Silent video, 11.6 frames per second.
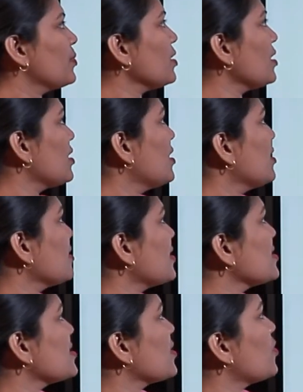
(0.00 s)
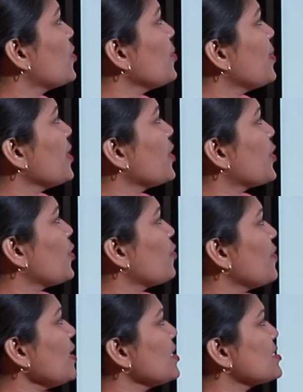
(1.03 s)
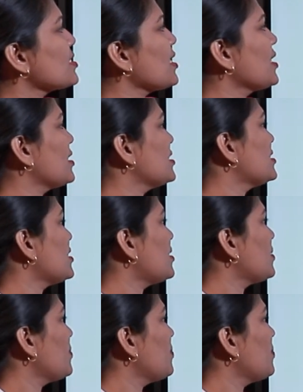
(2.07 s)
Okay, that is equal to BQV sin theta.